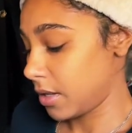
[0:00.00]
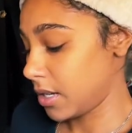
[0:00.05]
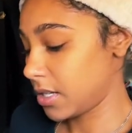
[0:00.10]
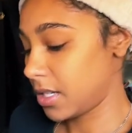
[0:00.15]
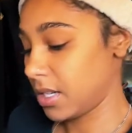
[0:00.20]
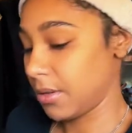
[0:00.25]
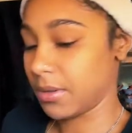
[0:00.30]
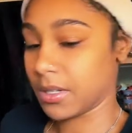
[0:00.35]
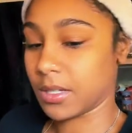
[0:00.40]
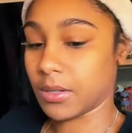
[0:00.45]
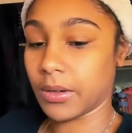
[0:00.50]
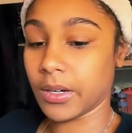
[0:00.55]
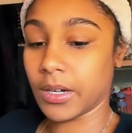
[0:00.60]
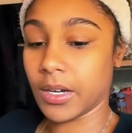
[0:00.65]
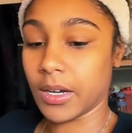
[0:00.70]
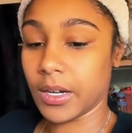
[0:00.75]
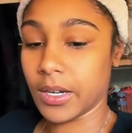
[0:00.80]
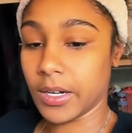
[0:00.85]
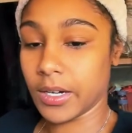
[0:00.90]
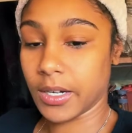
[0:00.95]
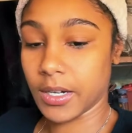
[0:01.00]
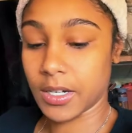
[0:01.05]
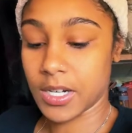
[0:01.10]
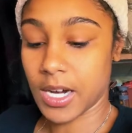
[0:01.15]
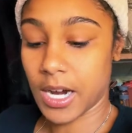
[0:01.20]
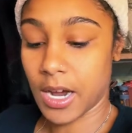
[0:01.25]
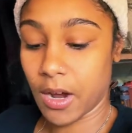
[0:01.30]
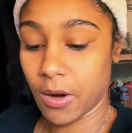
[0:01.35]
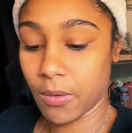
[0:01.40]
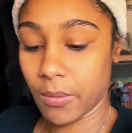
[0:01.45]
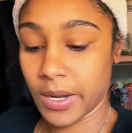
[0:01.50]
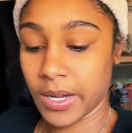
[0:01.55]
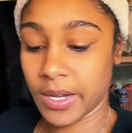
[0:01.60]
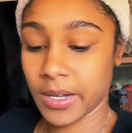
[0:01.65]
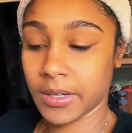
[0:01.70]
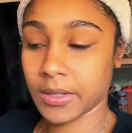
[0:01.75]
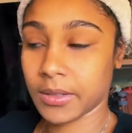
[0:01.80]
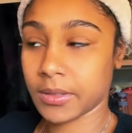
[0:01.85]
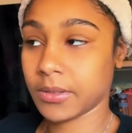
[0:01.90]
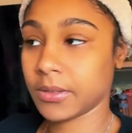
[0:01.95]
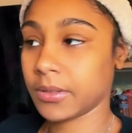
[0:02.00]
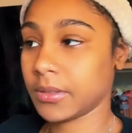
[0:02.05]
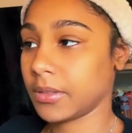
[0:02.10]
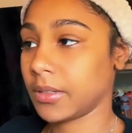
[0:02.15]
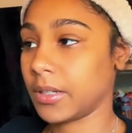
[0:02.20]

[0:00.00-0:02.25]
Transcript: let's see what's going on here. Child, what?